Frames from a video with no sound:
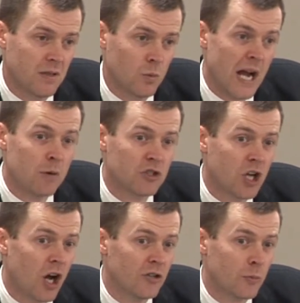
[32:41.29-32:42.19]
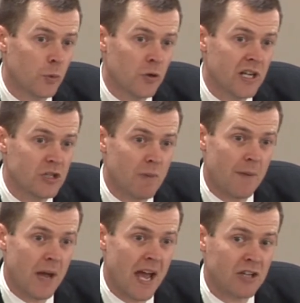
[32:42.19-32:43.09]
When I was called to preach, my
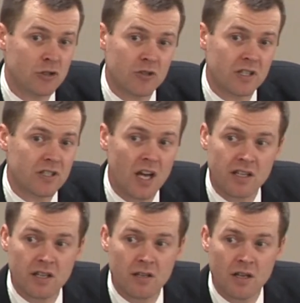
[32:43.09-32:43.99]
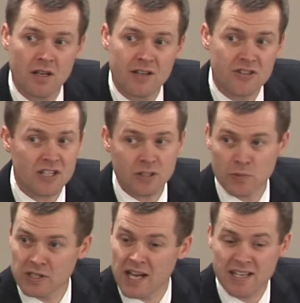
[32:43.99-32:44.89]
pastor in Kentucky said
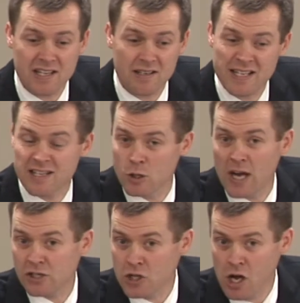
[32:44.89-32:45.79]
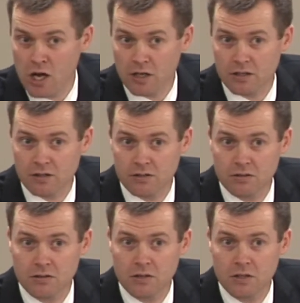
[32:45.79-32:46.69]
something like he didn't know I could talk.
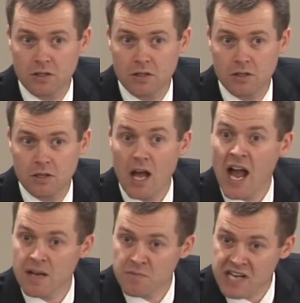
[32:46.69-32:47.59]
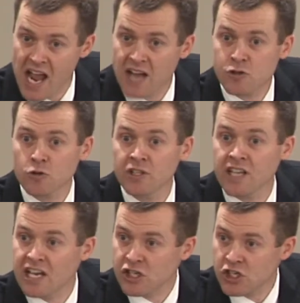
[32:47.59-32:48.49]
I am naturally
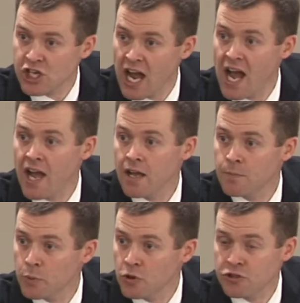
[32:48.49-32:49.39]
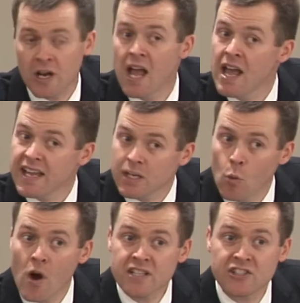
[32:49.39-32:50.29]
a shy person. In
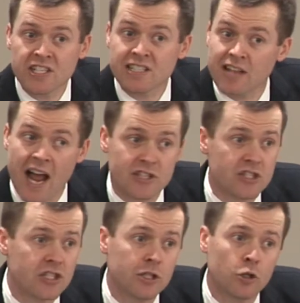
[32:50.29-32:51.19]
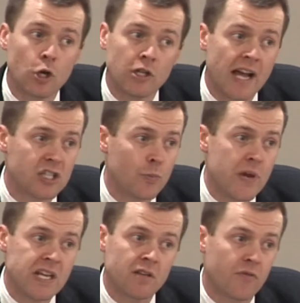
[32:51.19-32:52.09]
one sense, I still don't like
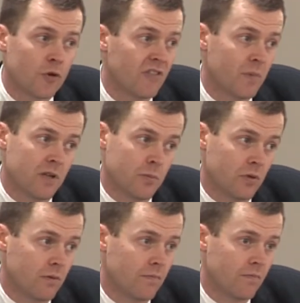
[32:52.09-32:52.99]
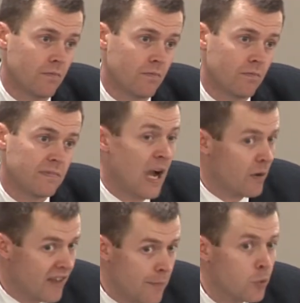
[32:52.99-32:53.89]
speaking in front of people. Now,
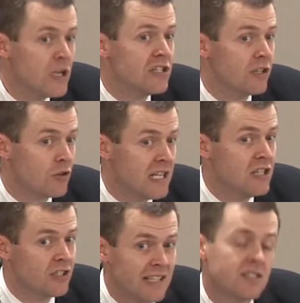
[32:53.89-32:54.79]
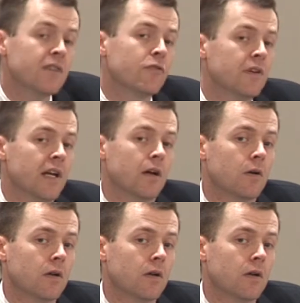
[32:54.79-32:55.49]
if I'm preaching or teaching, that's different now.